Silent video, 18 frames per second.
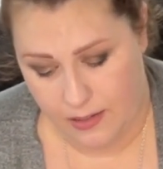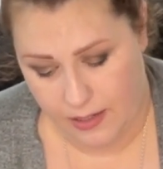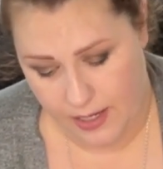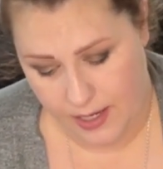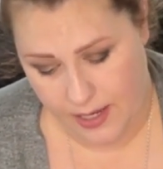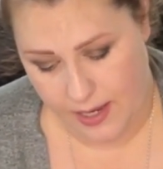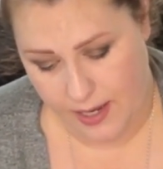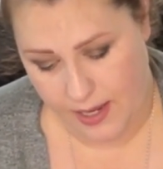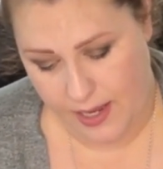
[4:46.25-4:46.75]

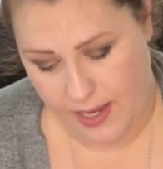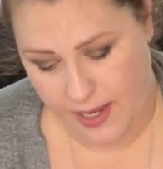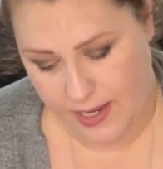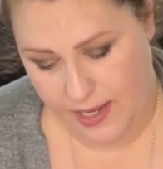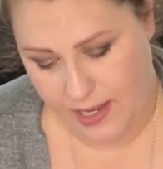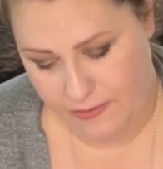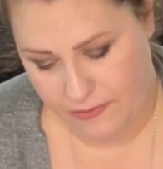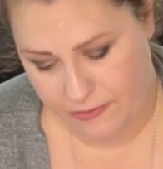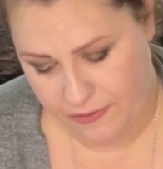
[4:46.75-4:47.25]

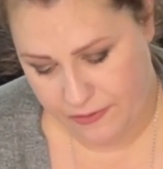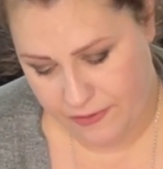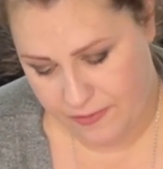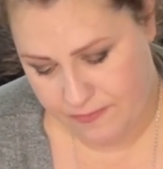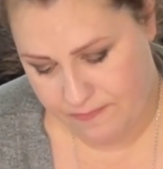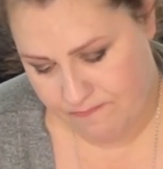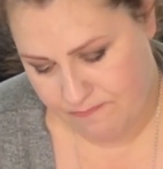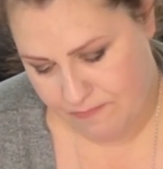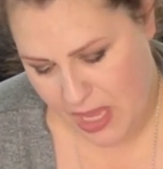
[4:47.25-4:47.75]
have
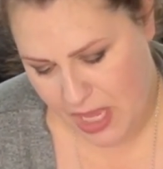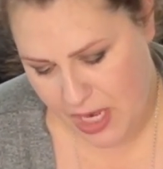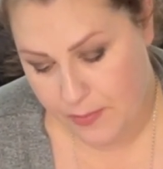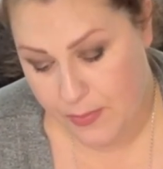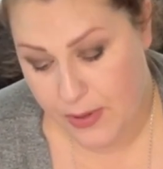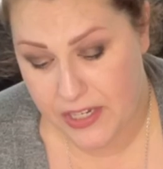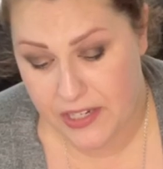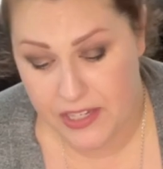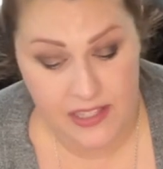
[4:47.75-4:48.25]
an
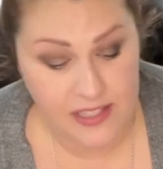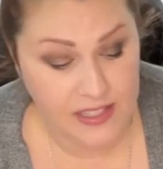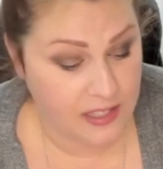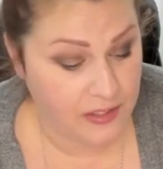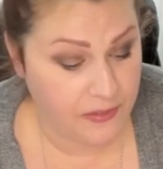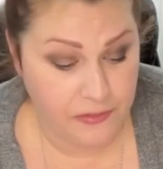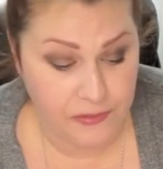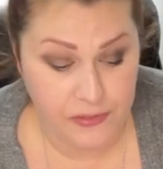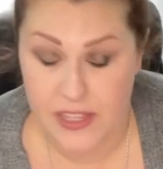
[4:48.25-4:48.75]
abundance
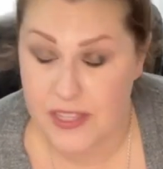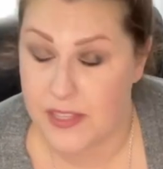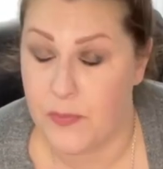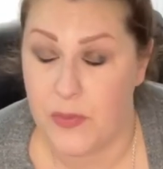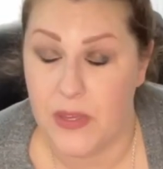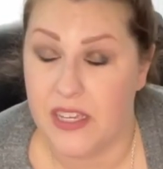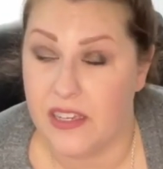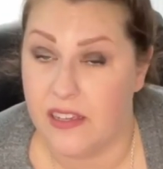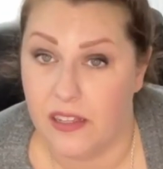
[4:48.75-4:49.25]
of this
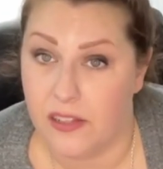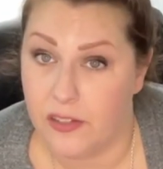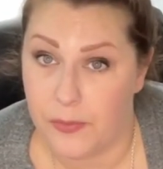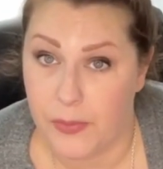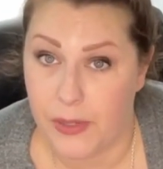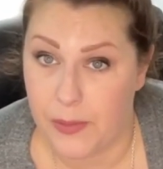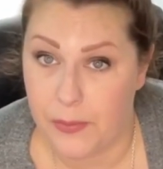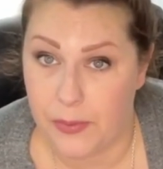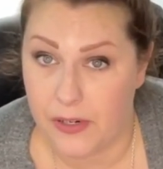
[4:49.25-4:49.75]
pink colored
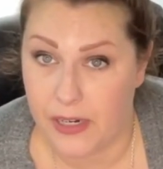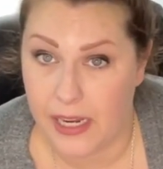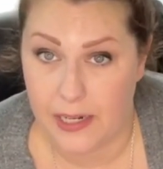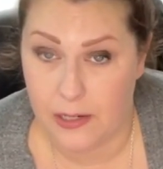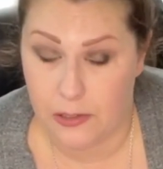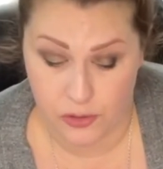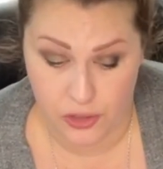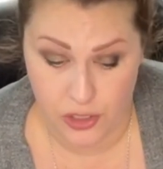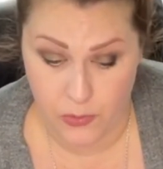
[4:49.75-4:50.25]
paper. I
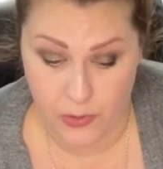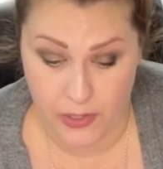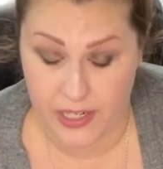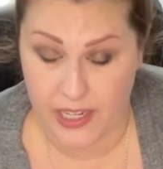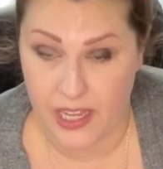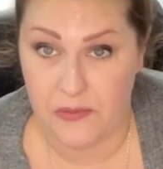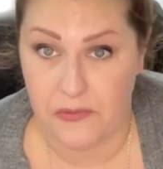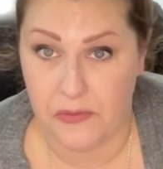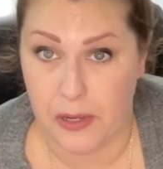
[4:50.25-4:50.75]
don't know where it
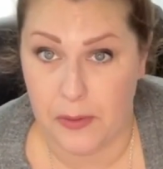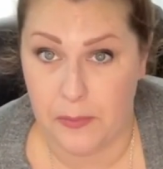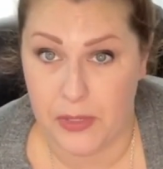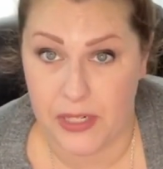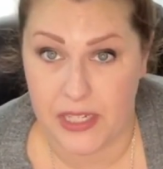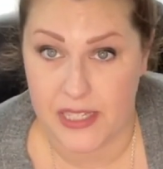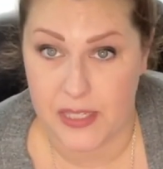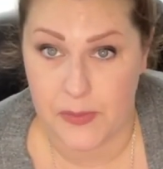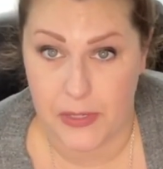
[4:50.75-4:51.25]
came from, but
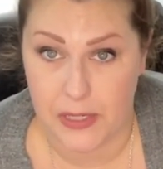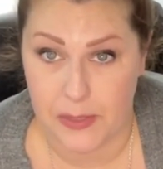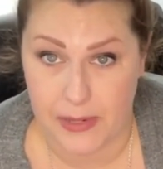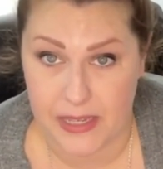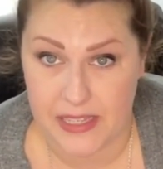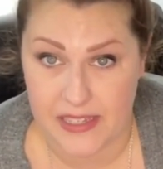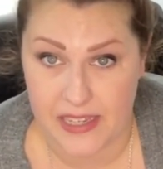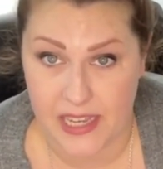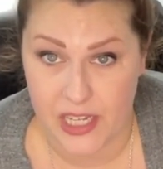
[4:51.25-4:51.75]
it's been in my
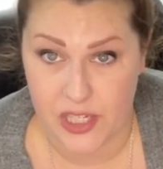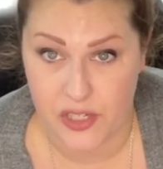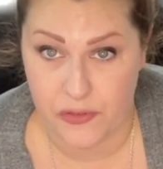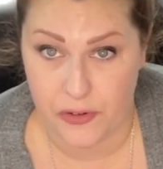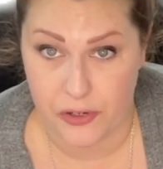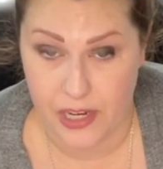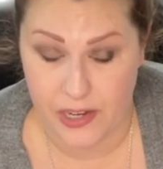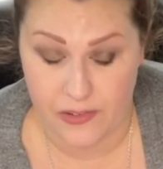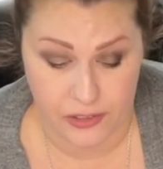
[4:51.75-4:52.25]
stash
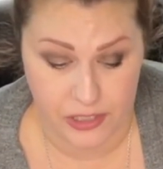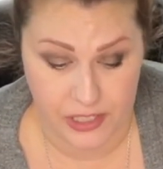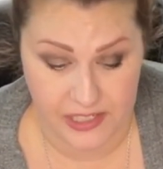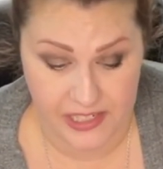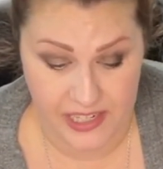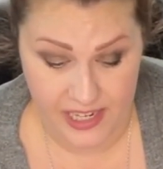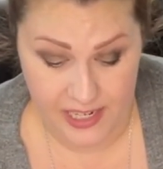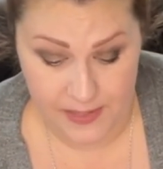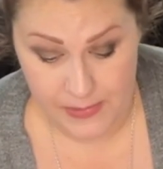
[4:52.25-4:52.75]
forever and a
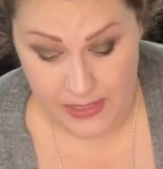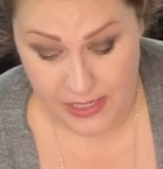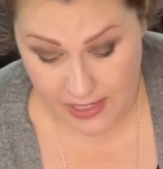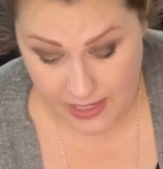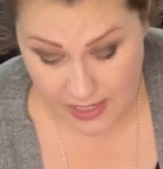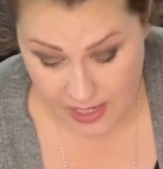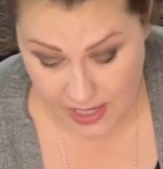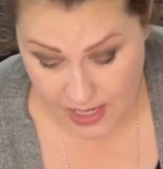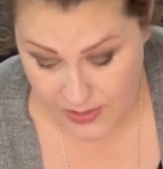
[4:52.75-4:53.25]
day.
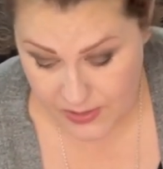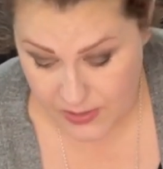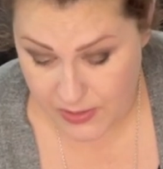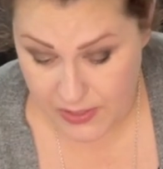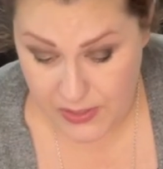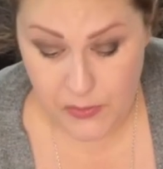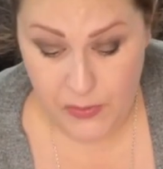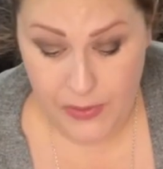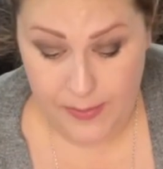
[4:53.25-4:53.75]
So
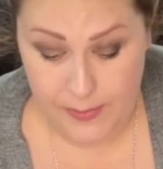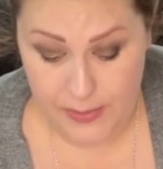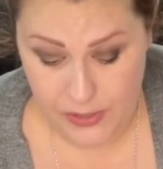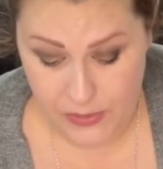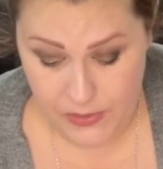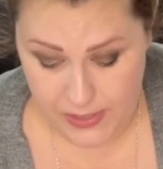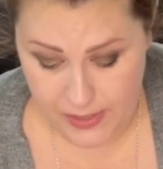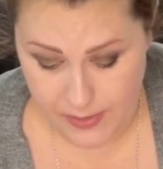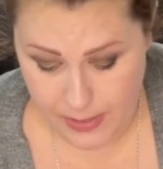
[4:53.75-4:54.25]
this is what I've been
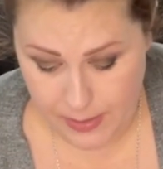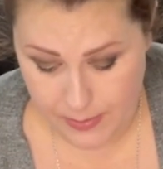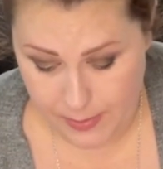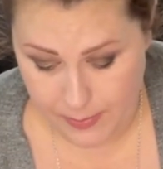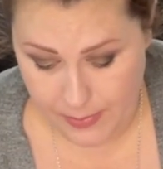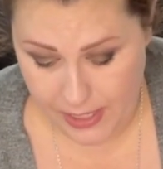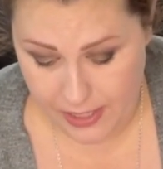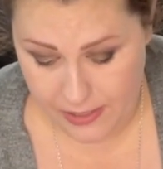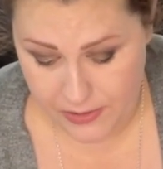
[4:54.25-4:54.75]
using to make my
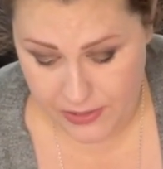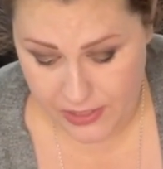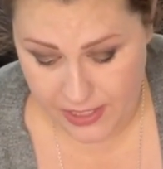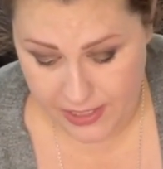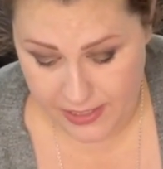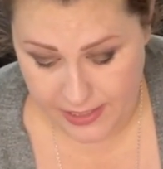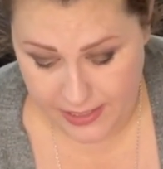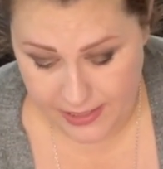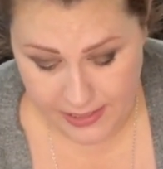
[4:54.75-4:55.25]
patterns
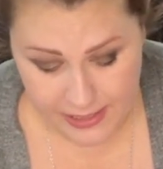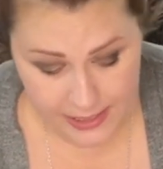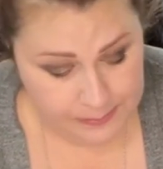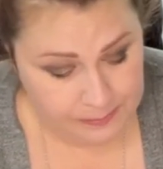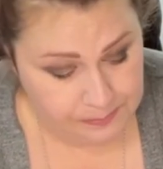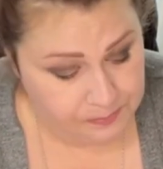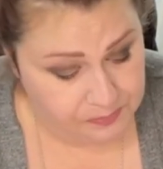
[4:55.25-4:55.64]
on lately.